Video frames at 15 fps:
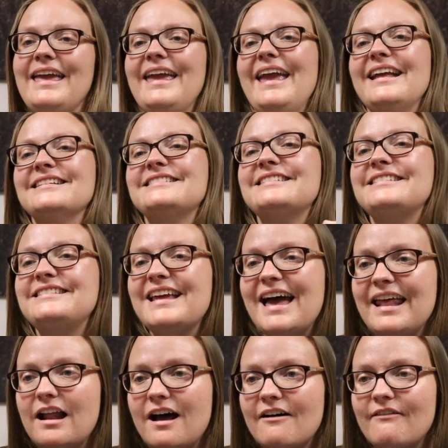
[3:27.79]

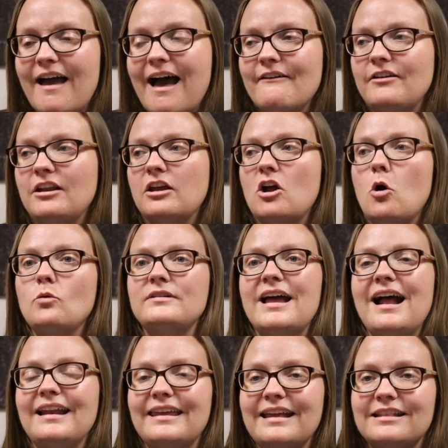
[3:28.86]
instead of having to go
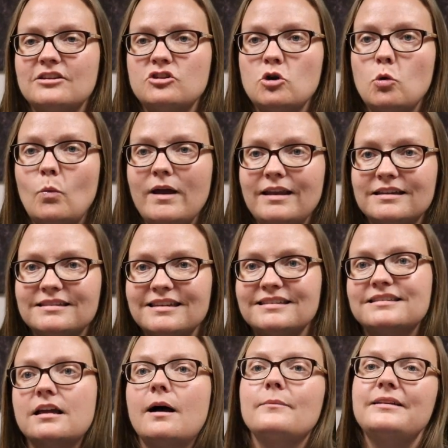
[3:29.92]
down and get the two witnesses
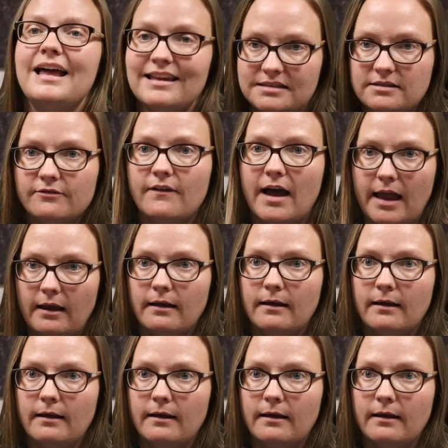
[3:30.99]
to come testify